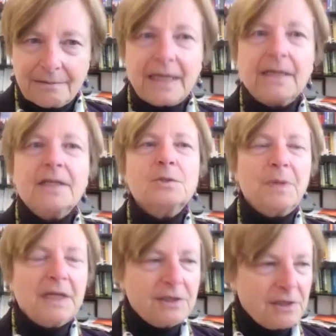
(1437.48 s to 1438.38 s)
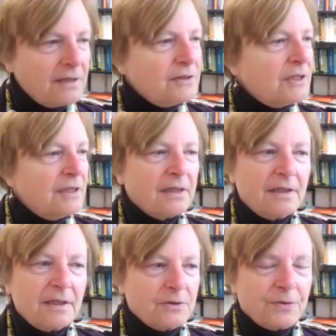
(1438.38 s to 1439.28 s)
and his biggest
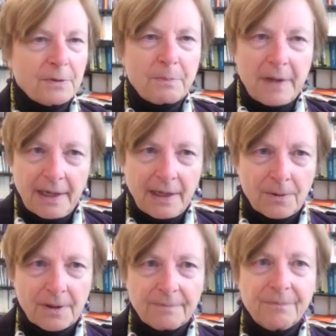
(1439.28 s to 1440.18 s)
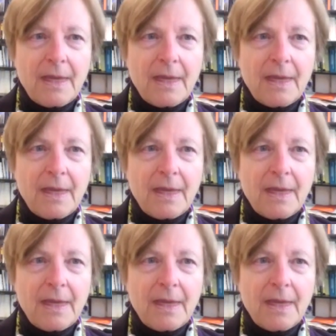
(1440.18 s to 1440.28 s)
instinct is for power.